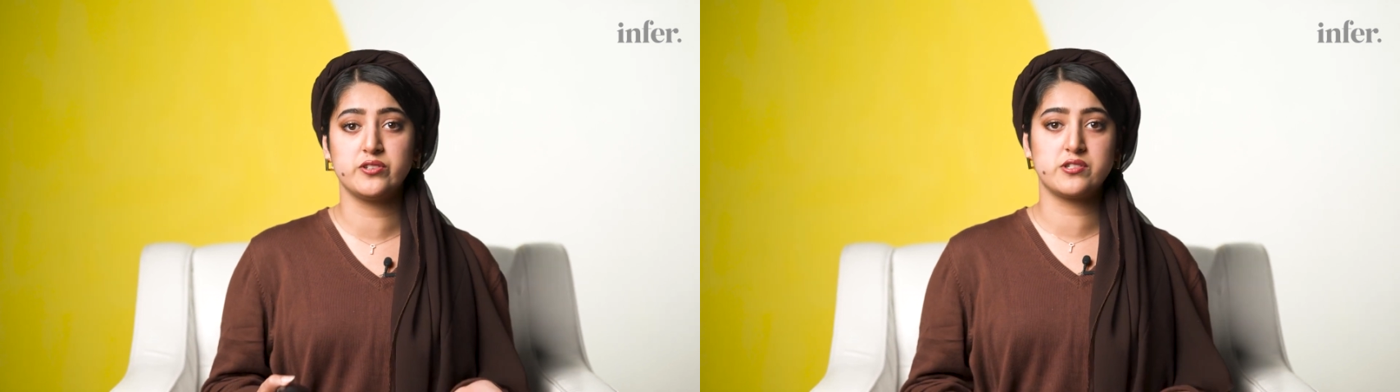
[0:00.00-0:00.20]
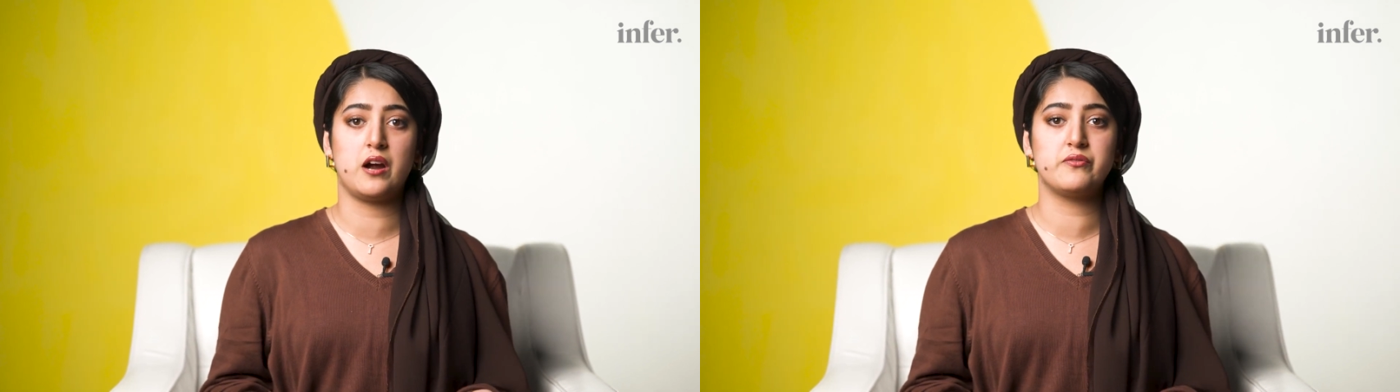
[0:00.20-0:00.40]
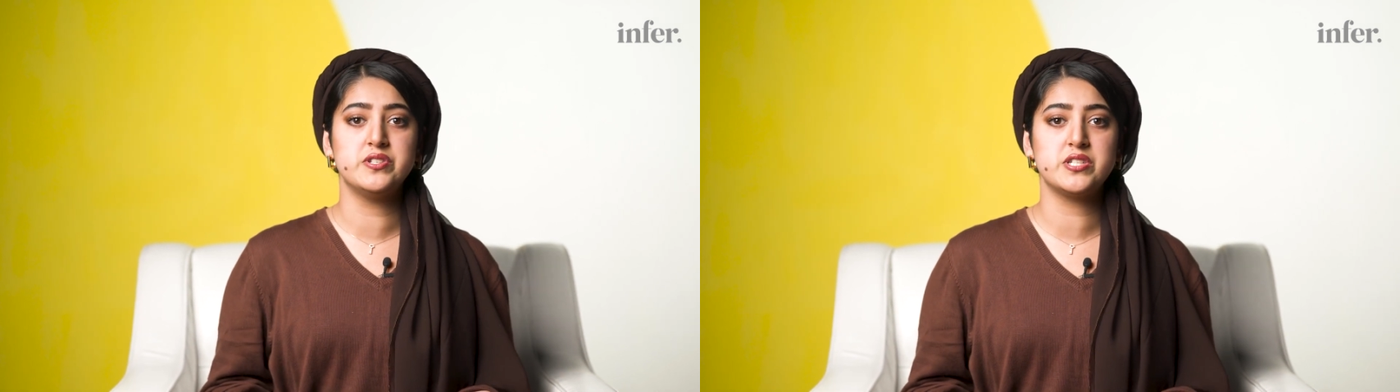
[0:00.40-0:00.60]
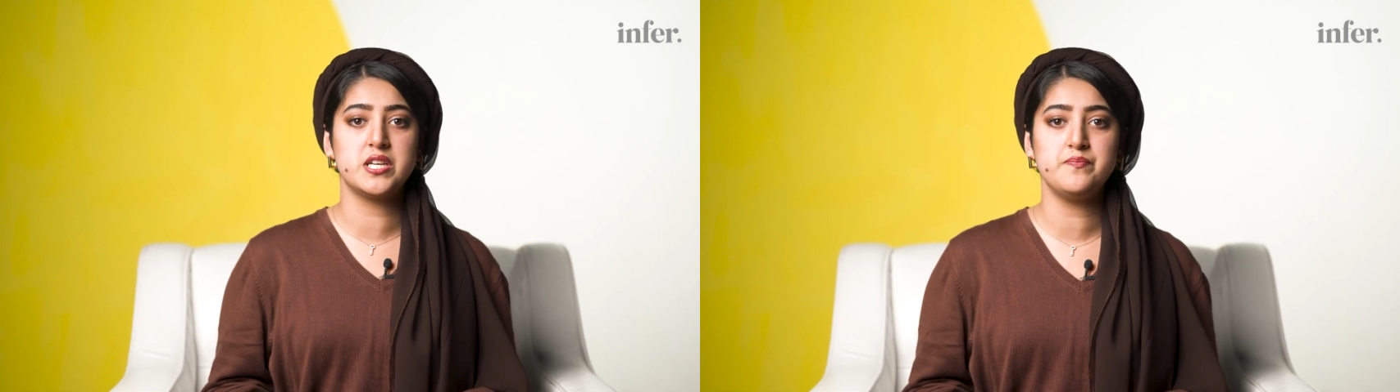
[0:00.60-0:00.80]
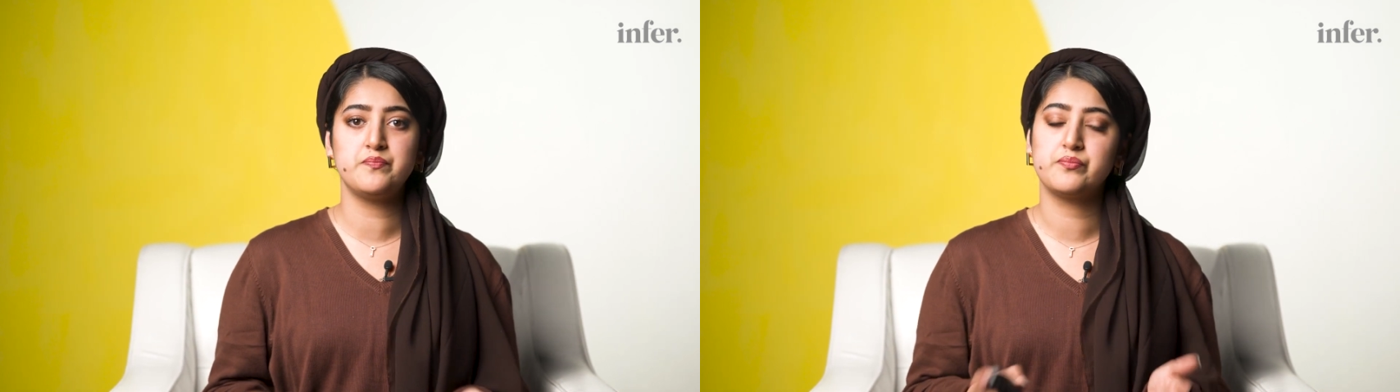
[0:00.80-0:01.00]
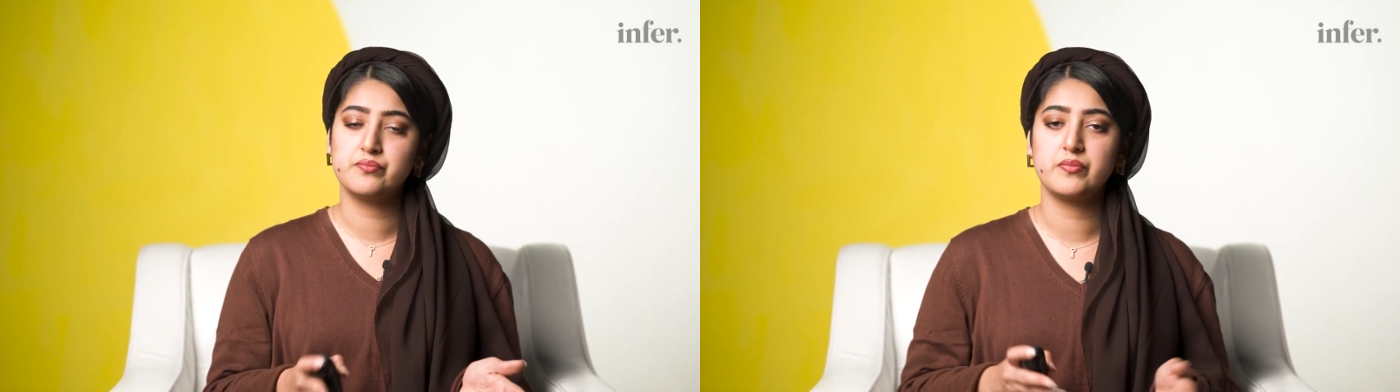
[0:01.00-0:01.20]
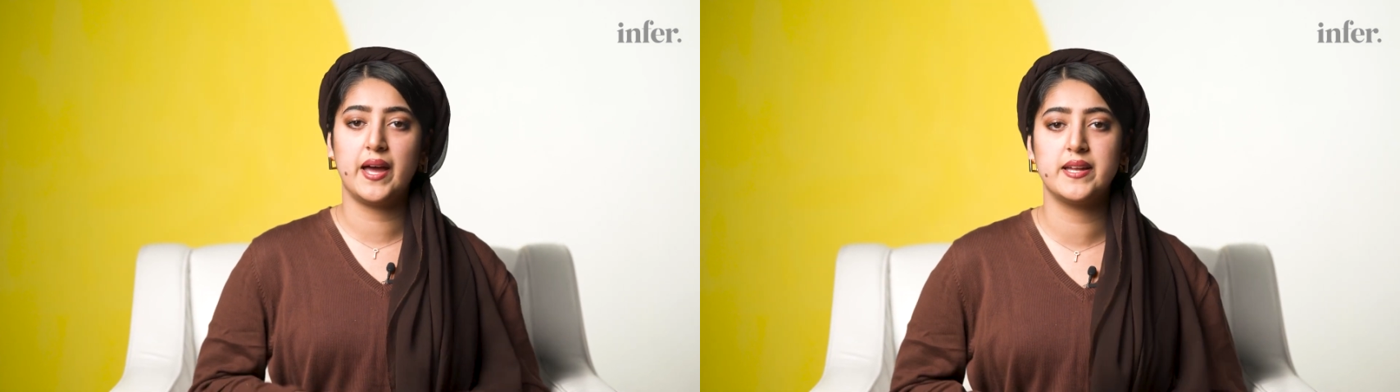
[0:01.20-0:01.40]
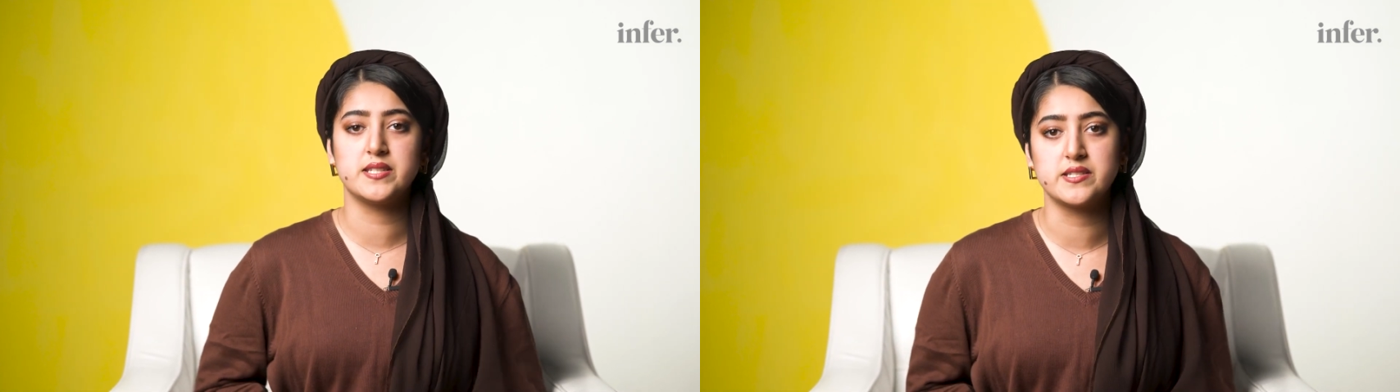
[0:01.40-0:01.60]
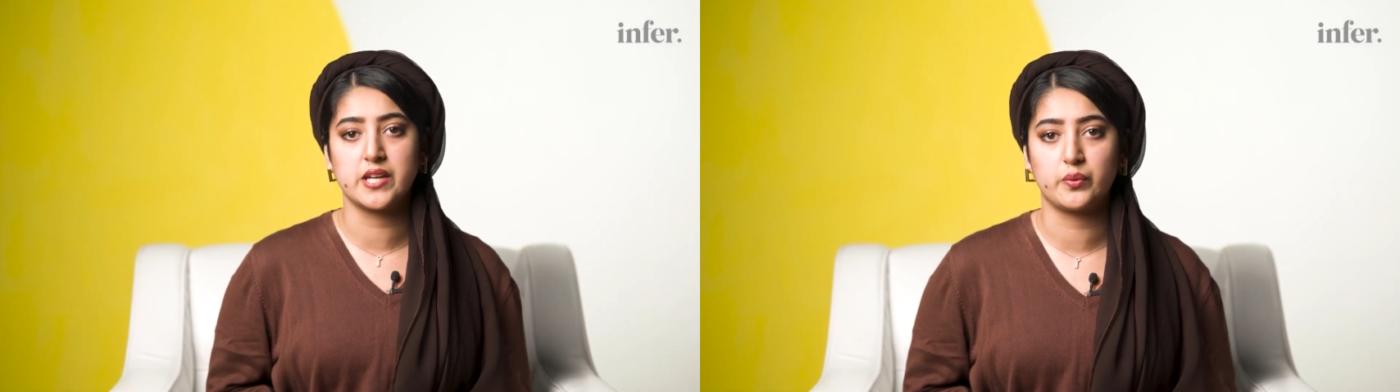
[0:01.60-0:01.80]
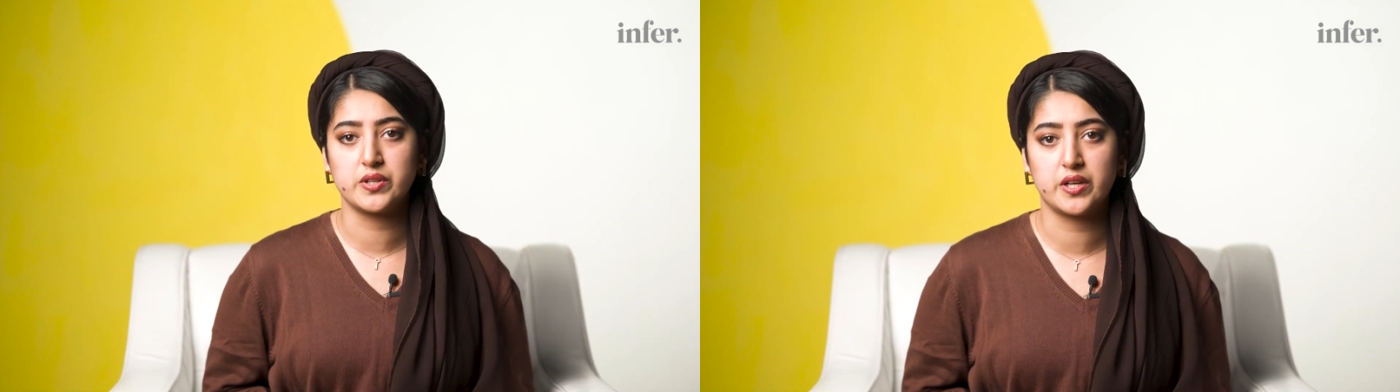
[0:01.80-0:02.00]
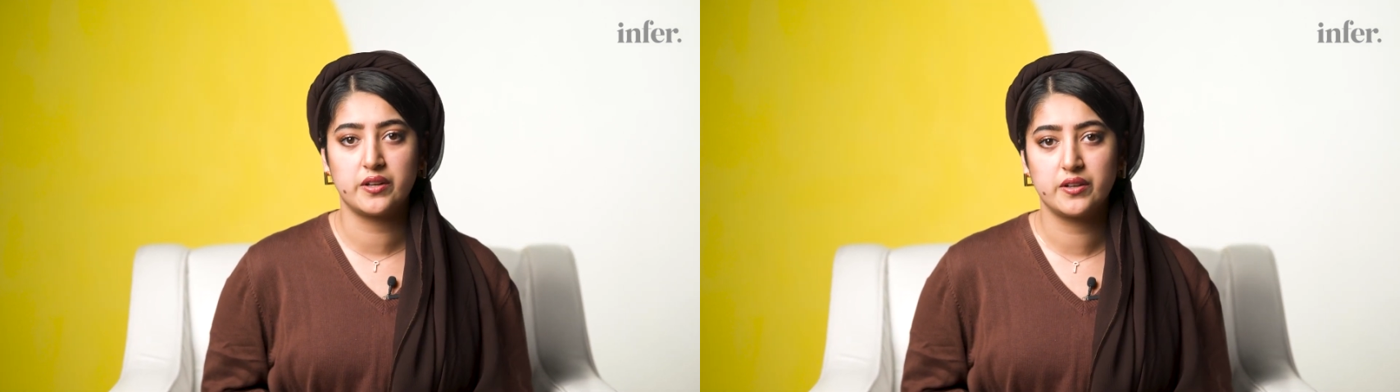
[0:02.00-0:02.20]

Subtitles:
sovereignty and integrity.